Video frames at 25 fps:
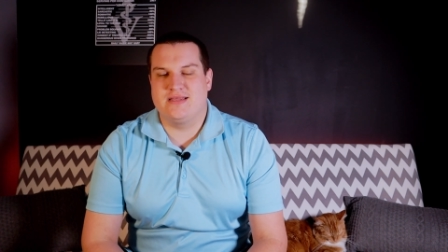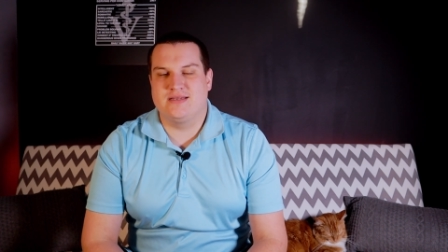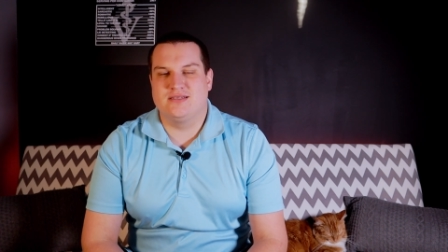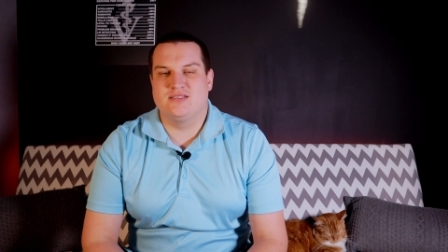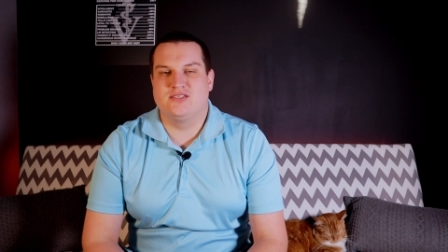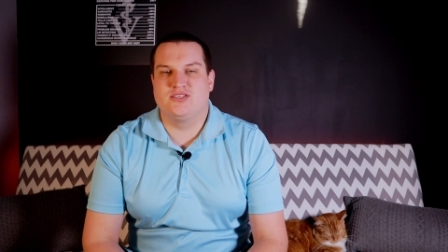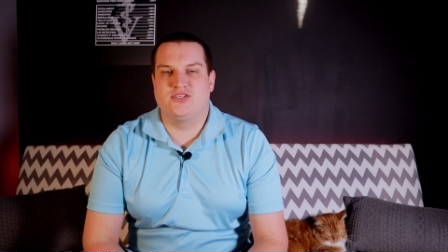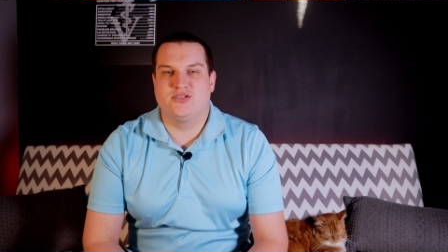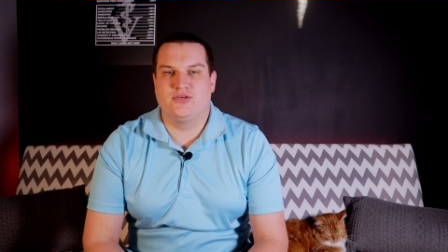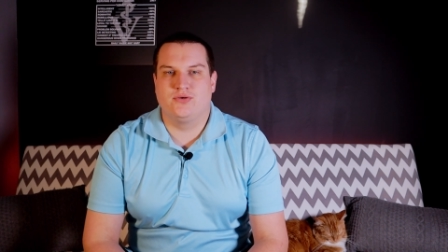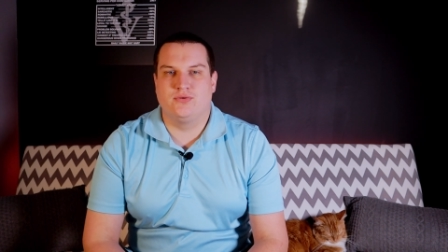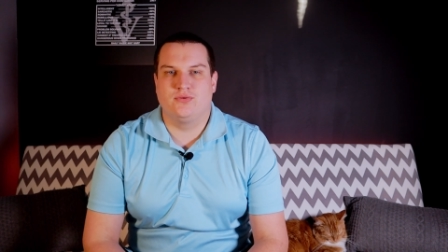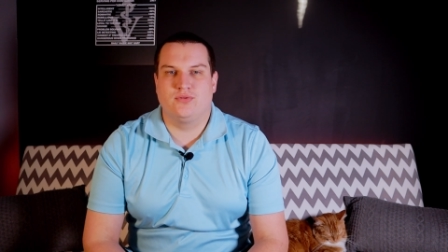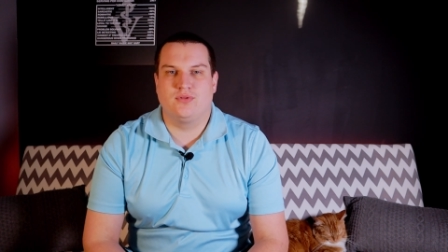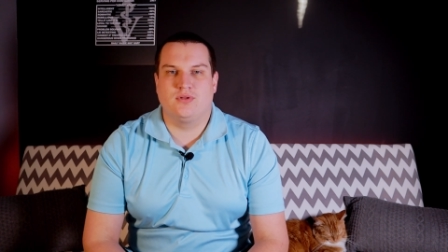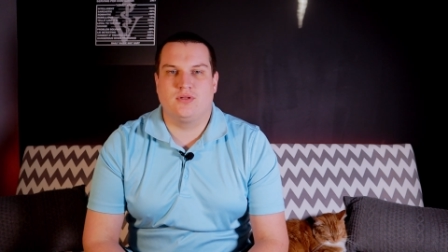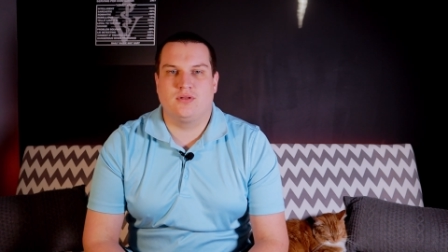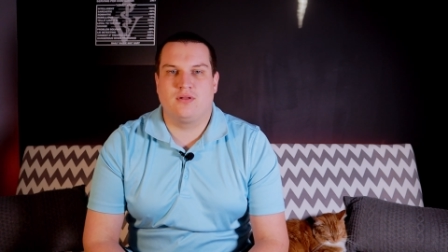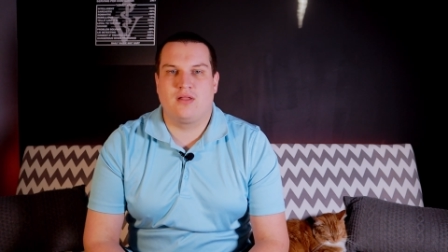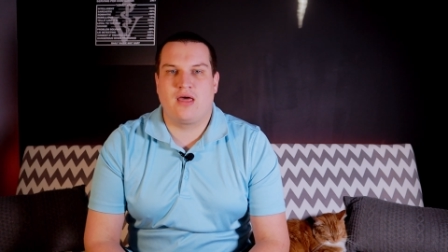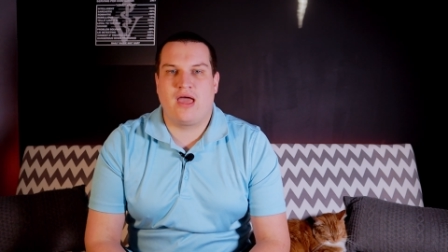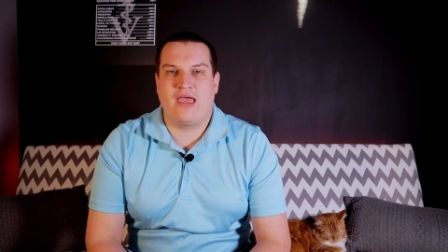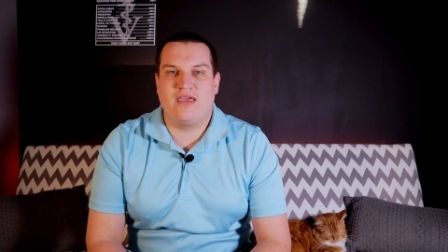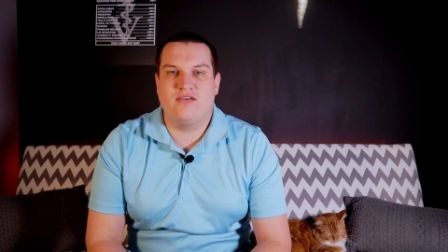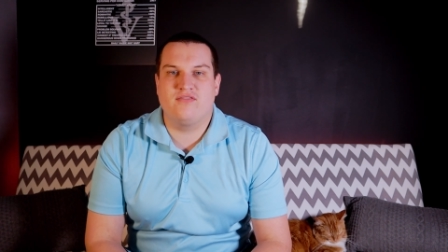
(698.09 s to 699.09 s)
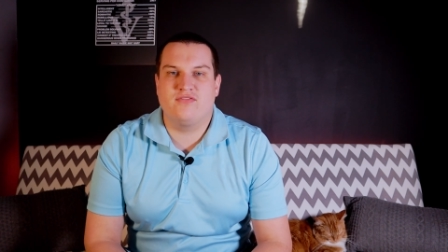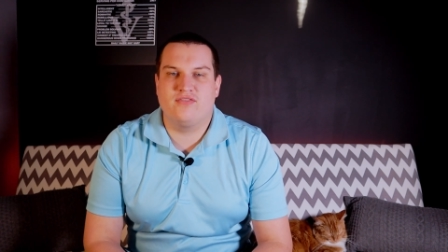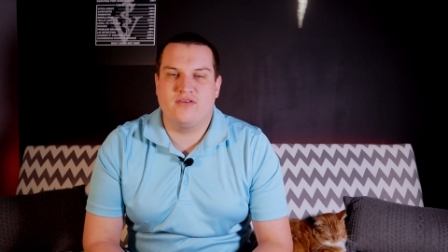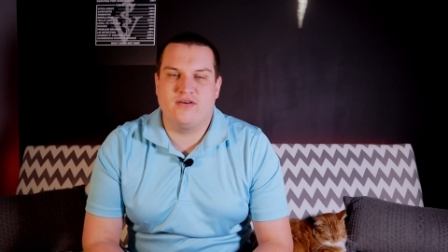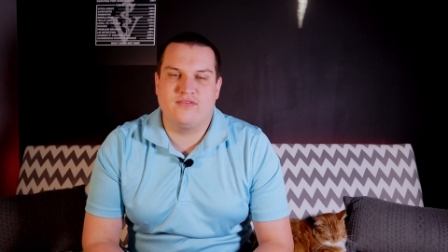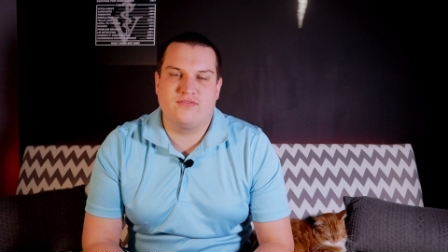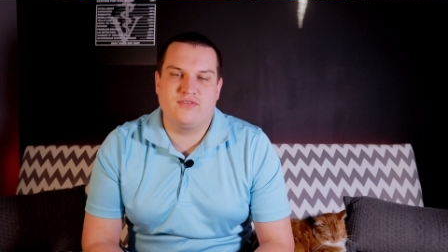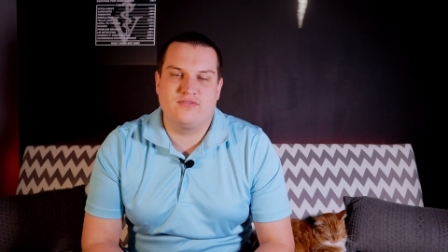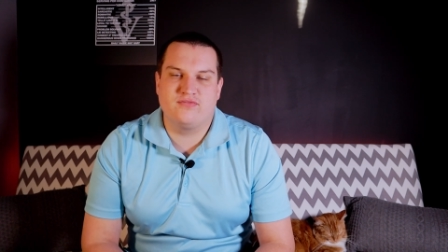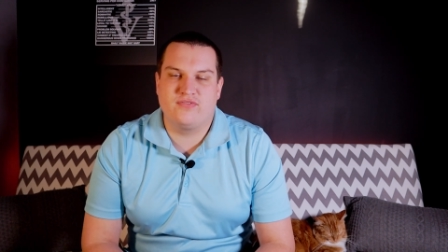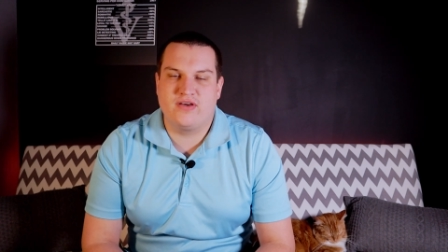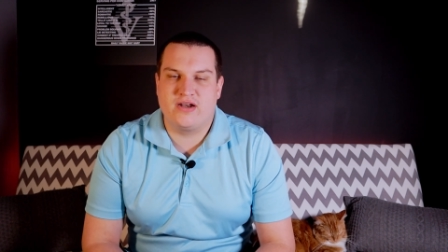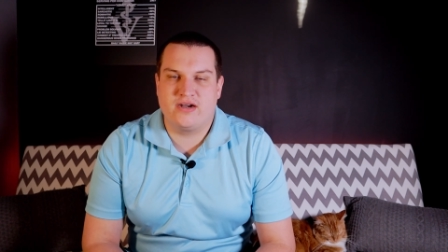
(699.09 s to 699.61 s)
into the life
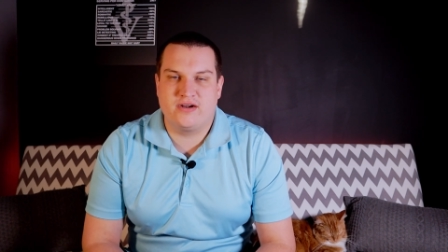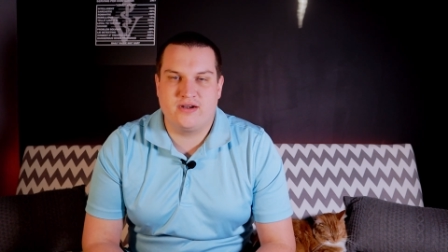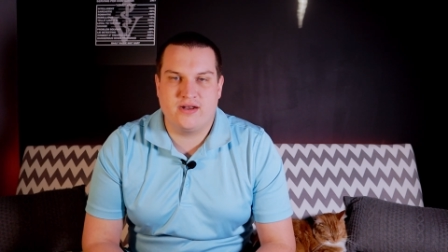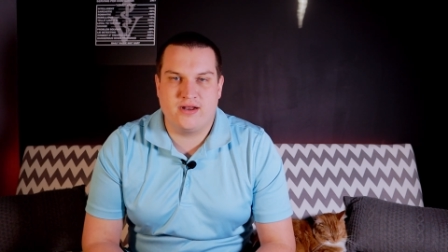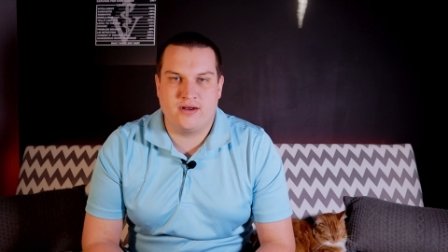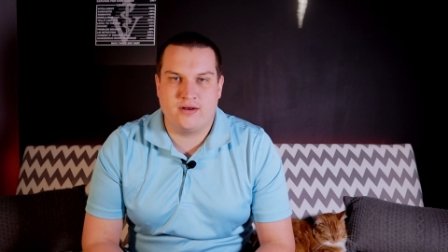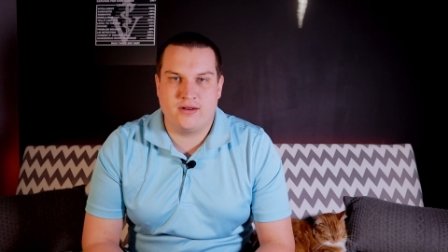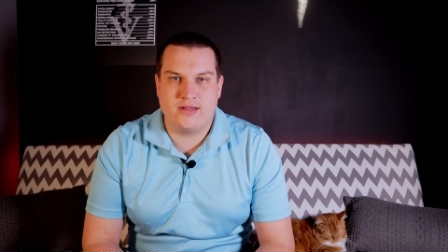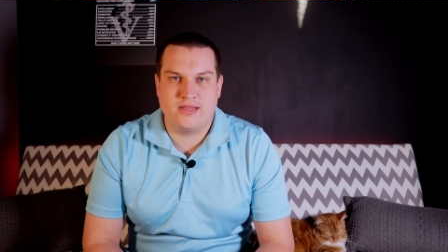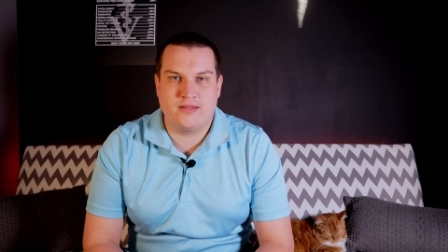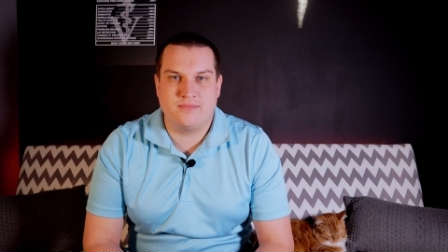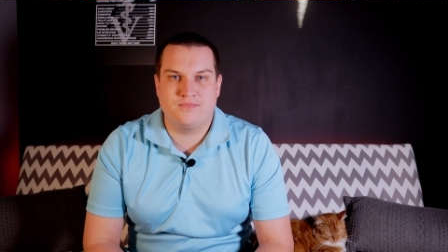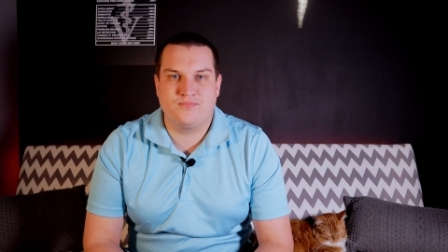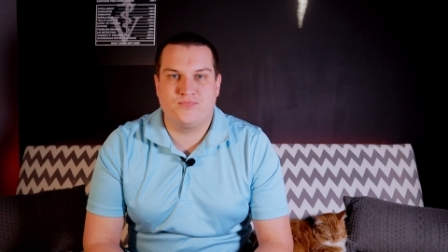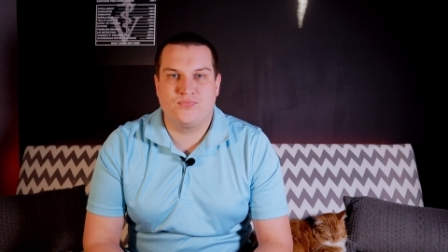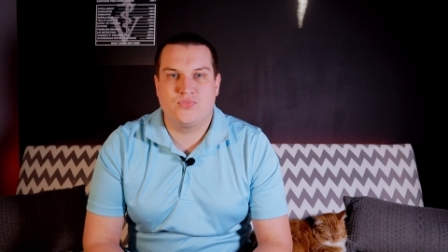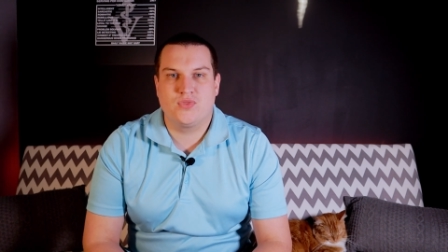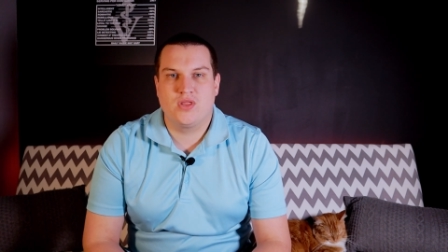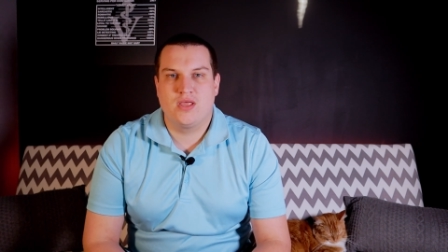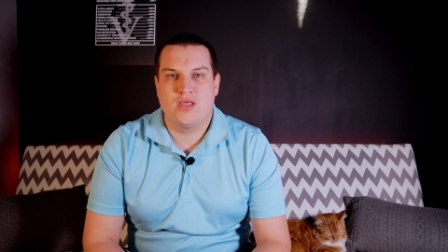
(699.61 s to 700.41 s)
of a veterinarian.